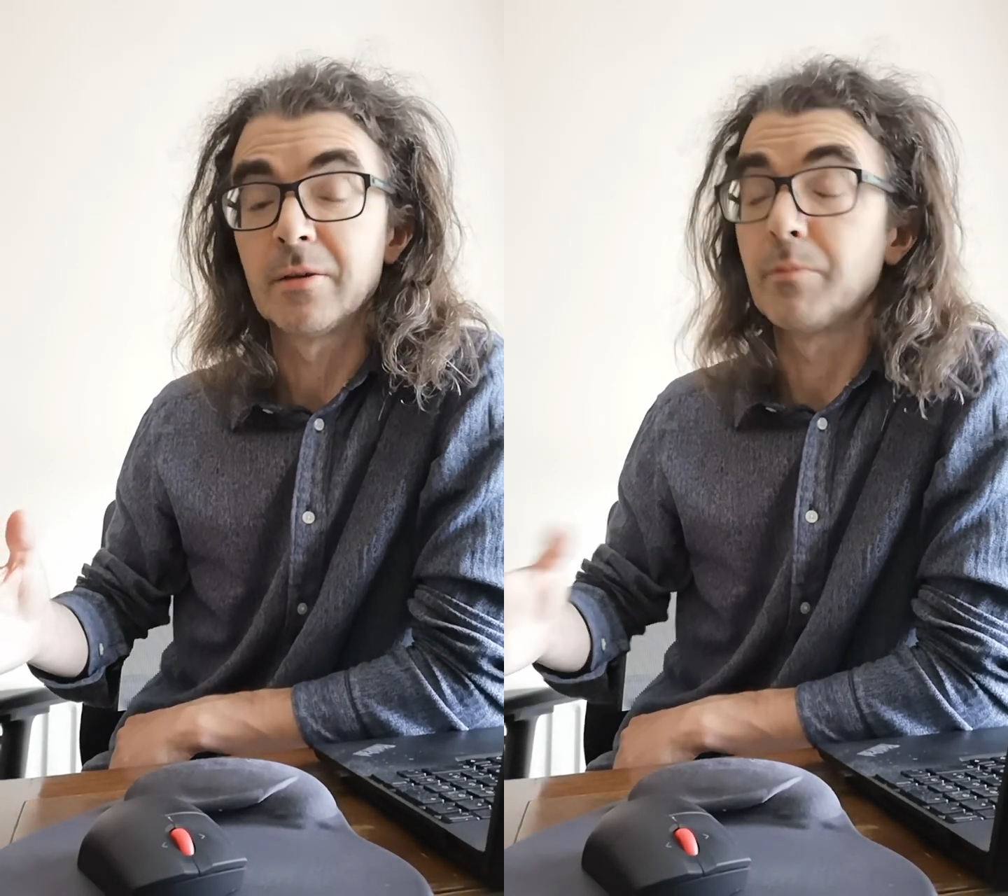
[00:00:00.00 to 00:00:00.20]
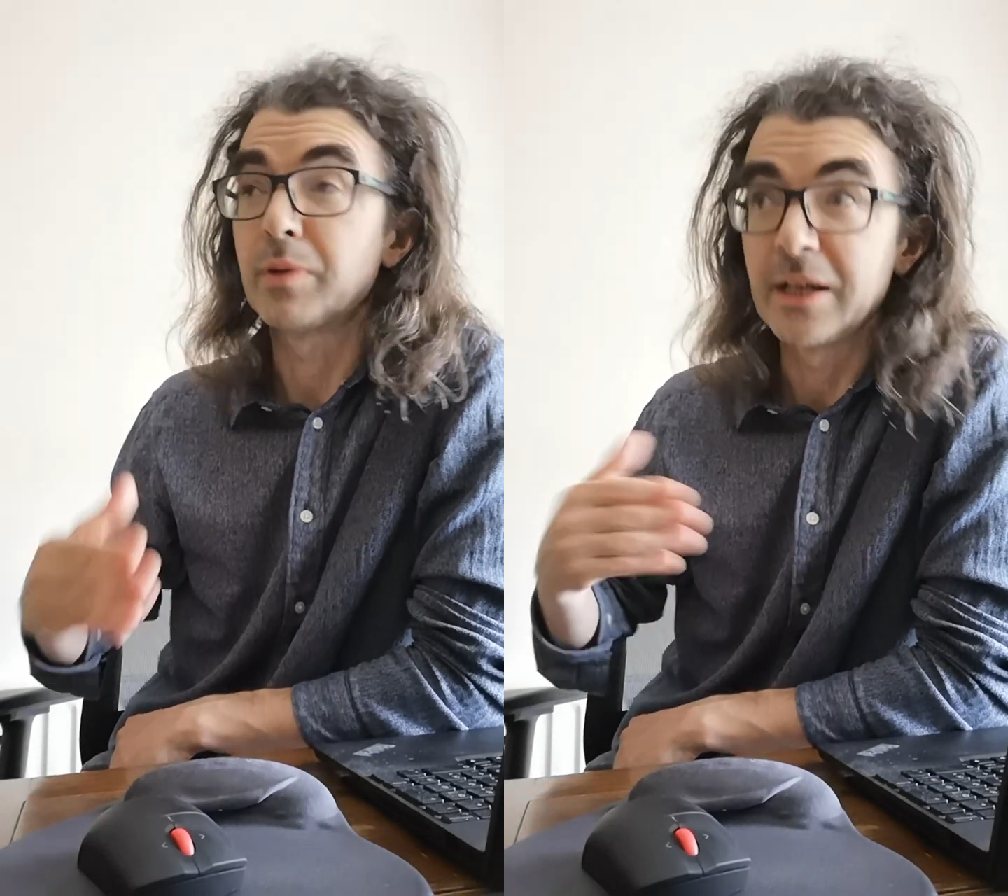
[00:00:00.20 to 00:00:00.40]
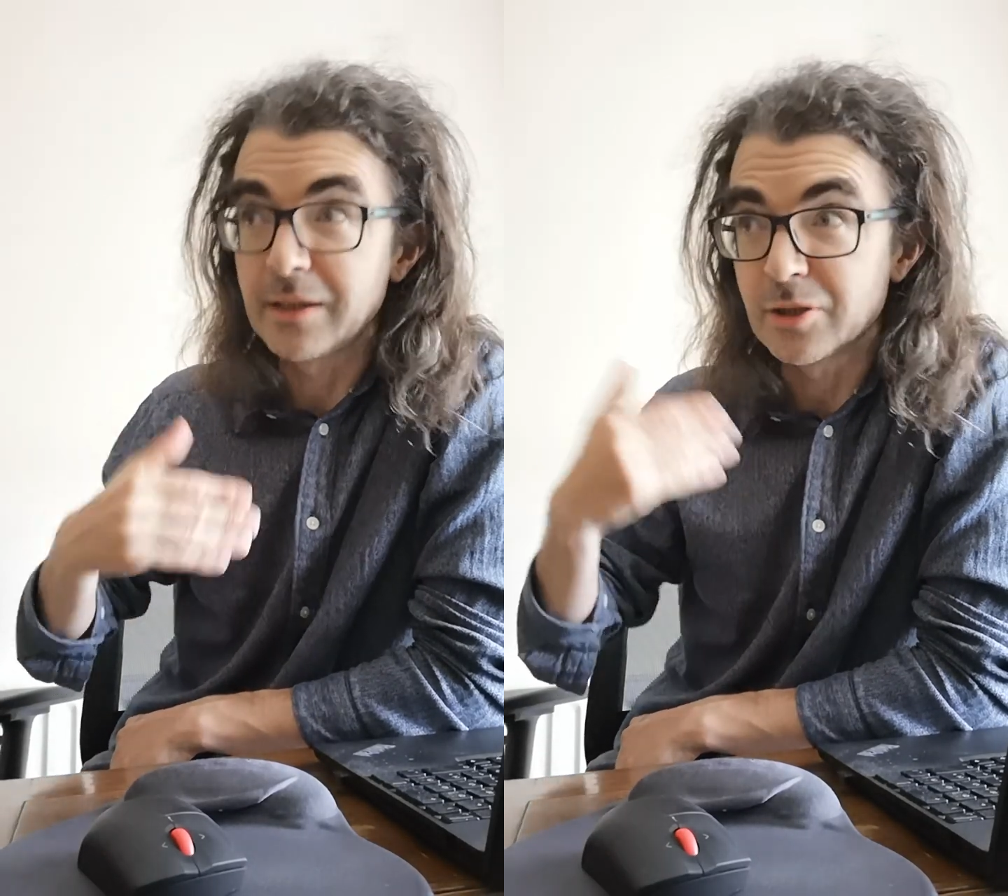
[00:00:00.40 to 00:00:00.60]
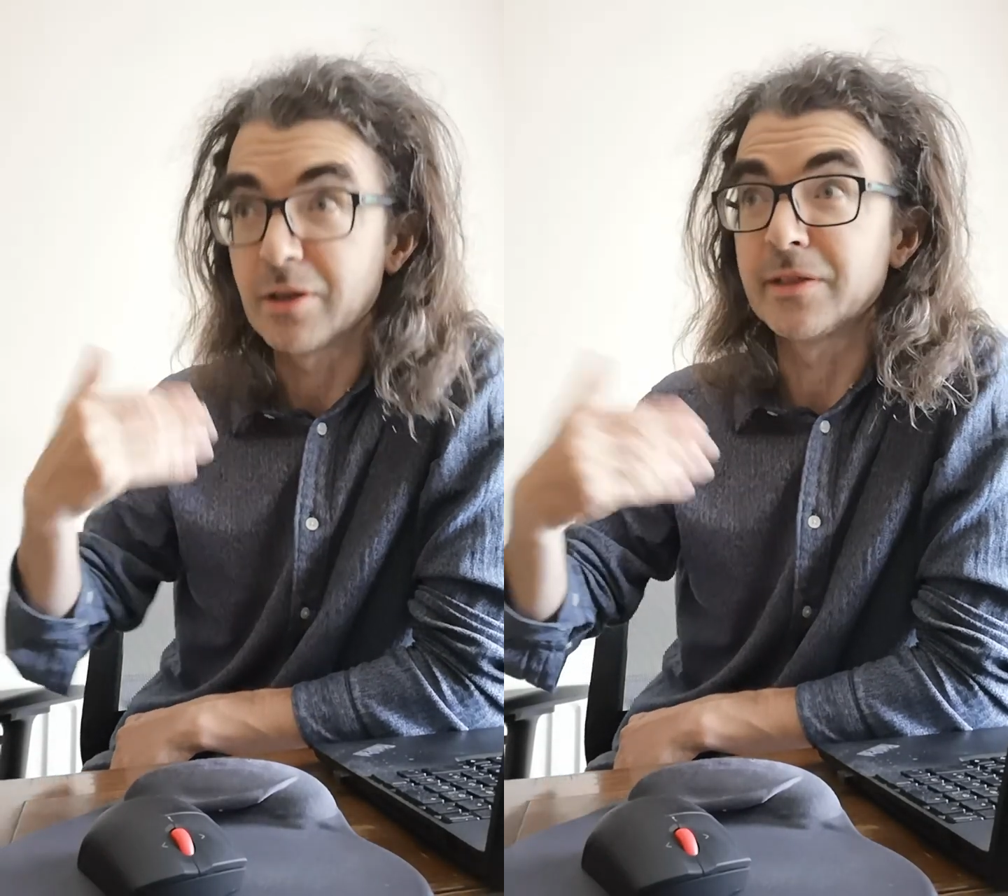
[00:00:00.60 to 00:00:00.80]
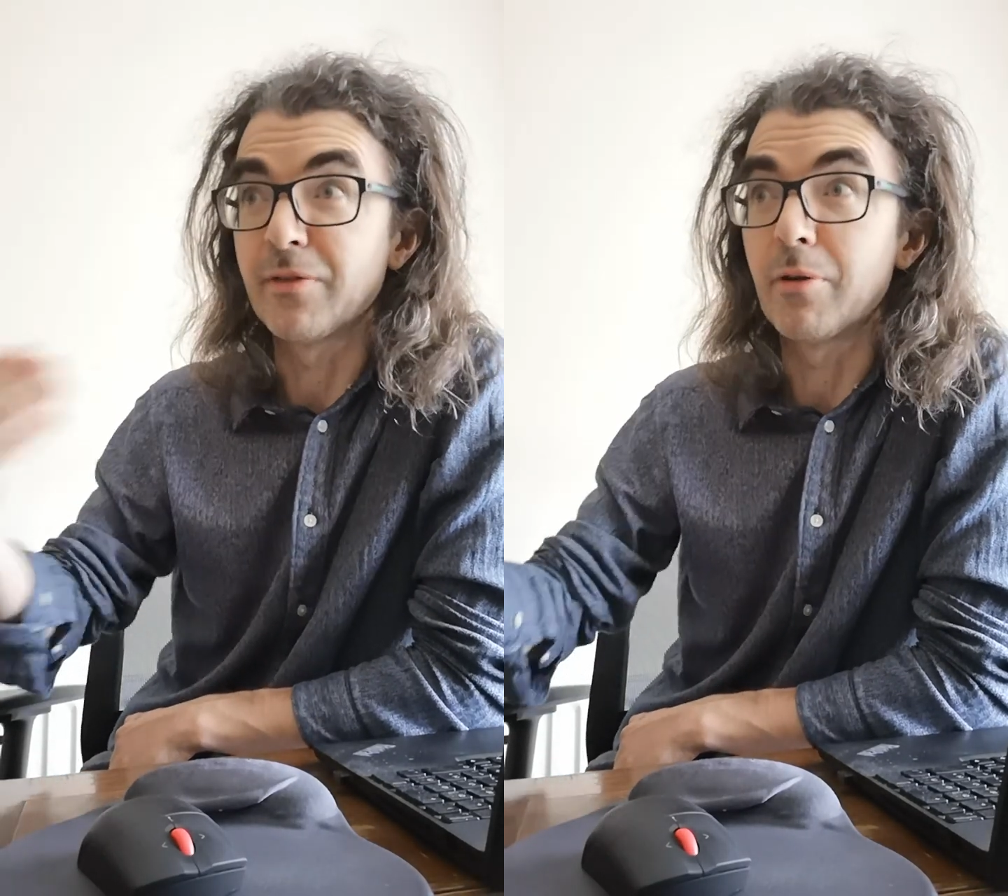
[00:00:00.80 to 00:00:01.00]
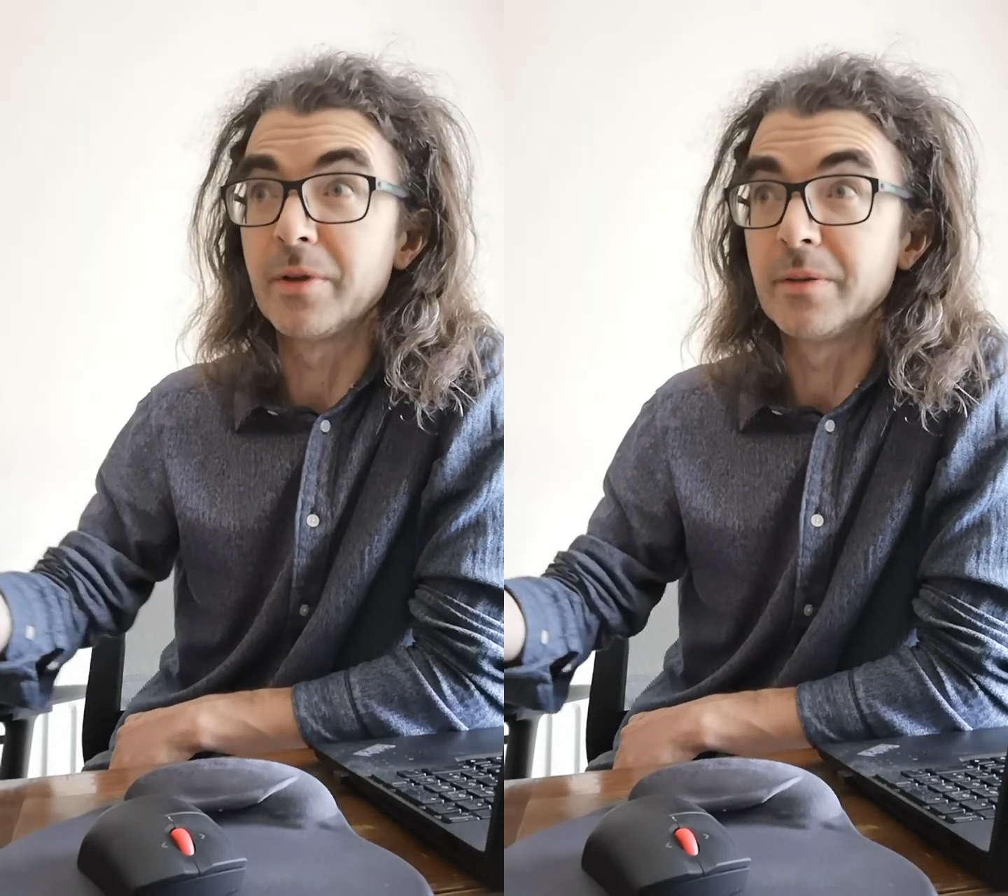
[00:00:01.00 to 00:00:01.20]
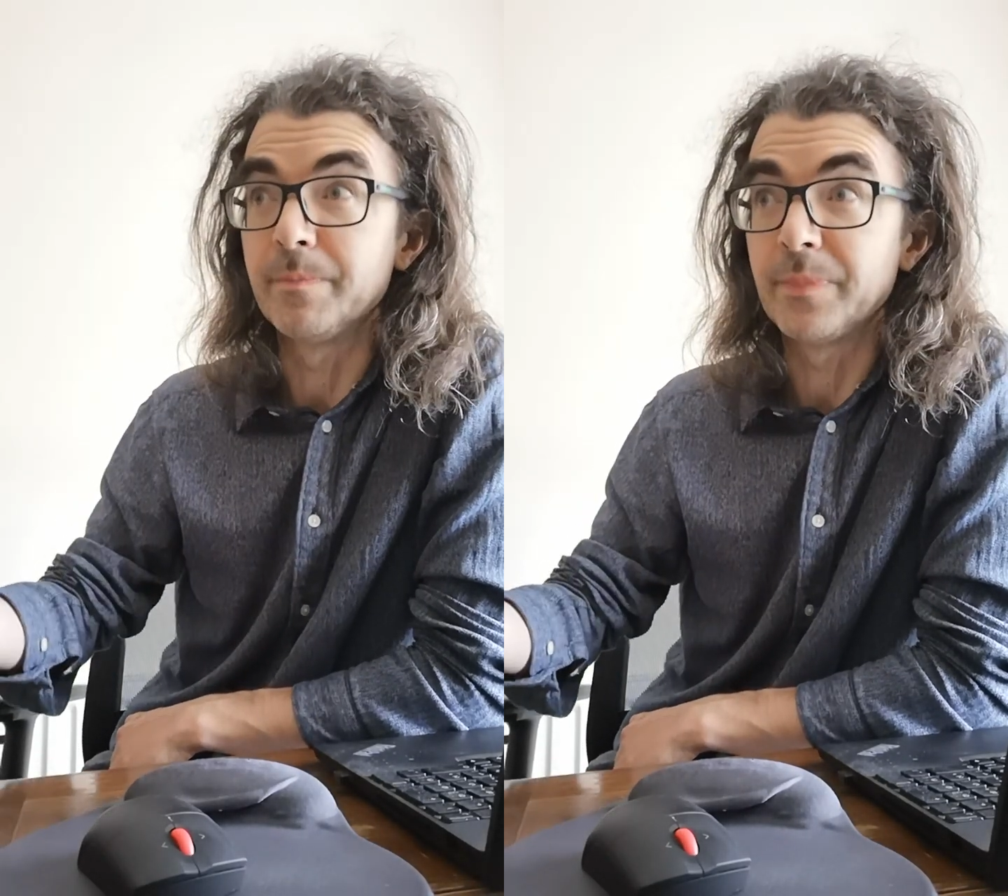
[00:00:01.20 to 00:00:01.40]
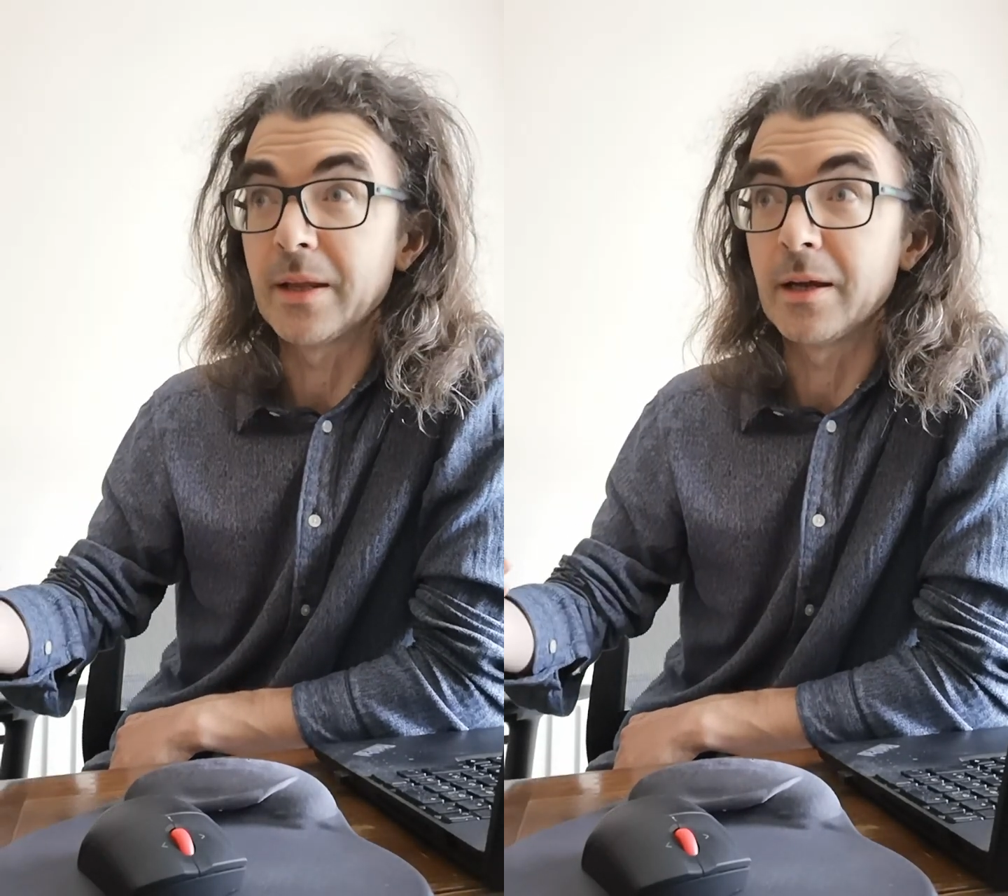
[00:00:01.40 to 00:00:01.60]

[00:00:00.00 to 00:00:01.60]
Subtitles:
Completely transforming